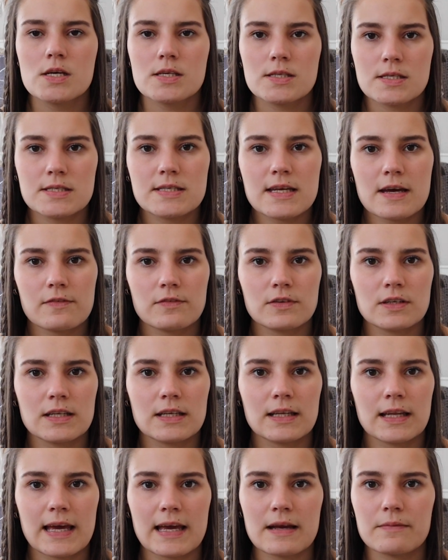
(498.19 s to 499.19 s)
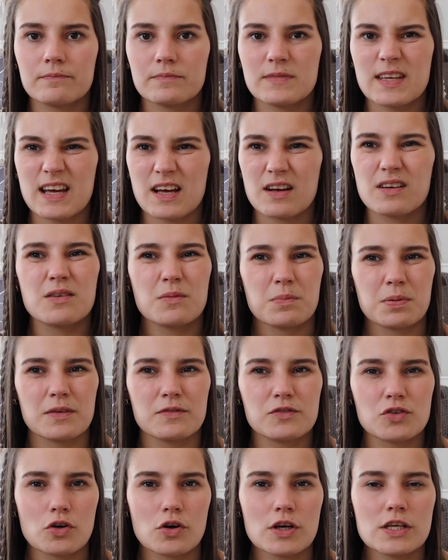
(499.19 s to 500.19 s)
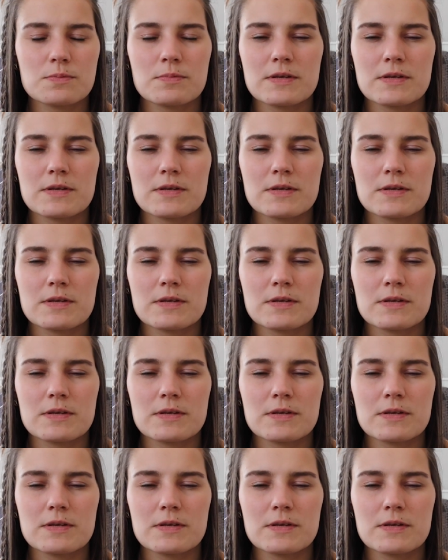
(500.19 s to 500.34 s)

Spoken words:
So definitely take a couple of toys.